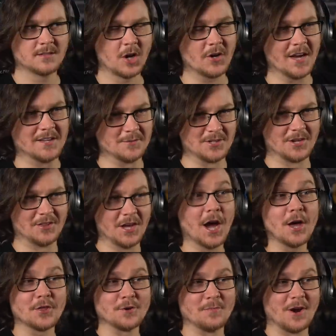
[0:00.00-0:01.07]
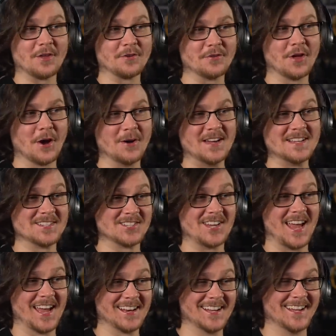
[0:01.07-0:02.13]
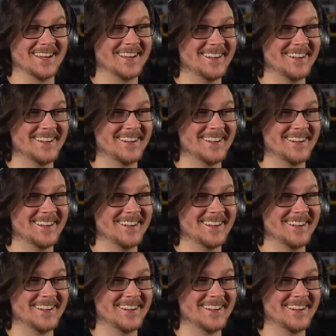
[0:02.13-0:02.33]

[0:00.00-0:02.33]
Okay, so the other brother, though, is dead.